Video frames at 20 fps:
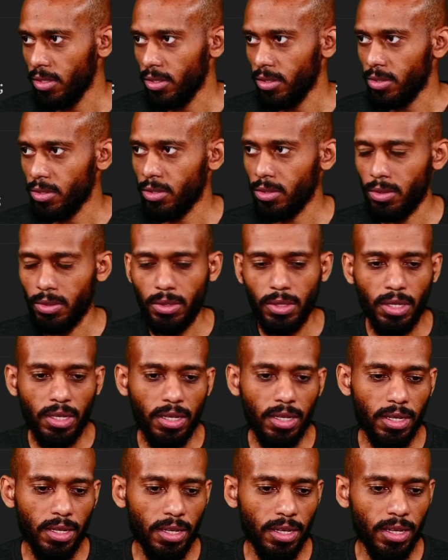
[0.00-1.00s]
So
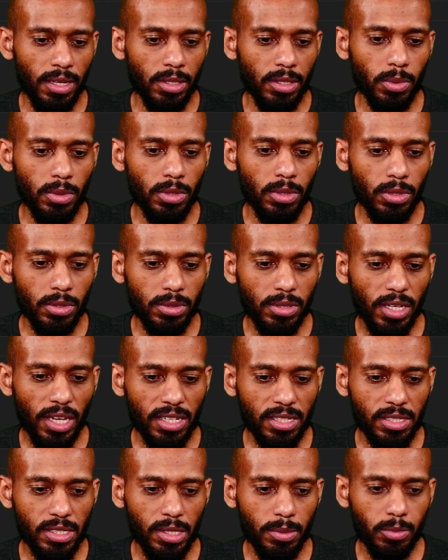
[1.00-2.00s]
it will not
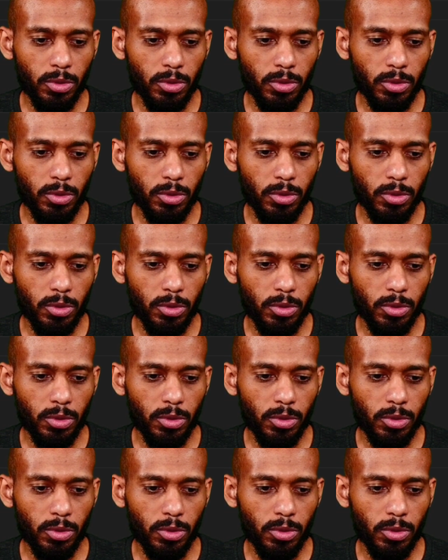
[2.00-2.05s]
accept